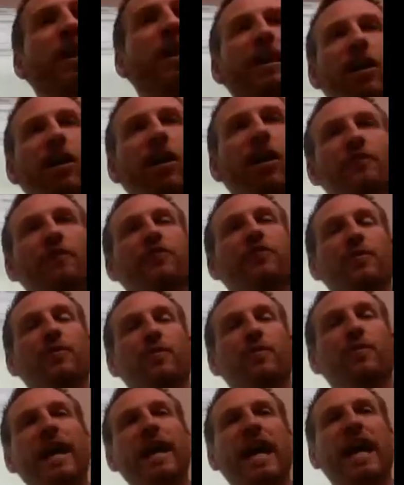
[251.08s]
keep track
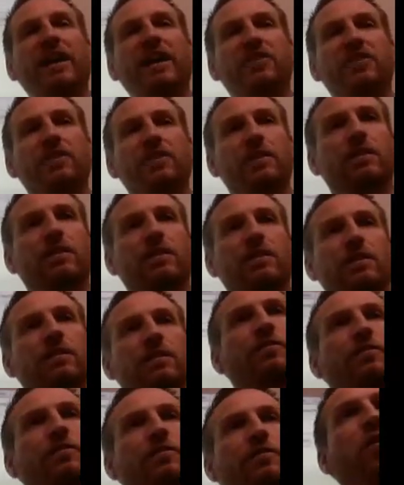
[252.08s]
of the path
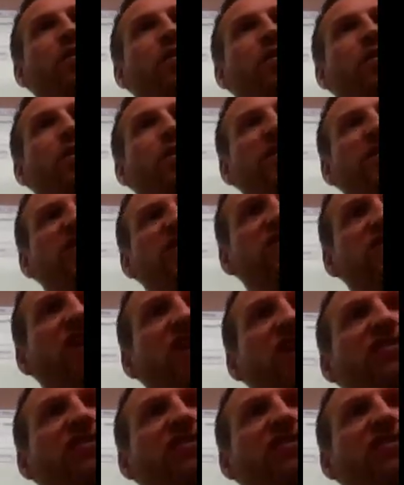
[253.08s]
from where it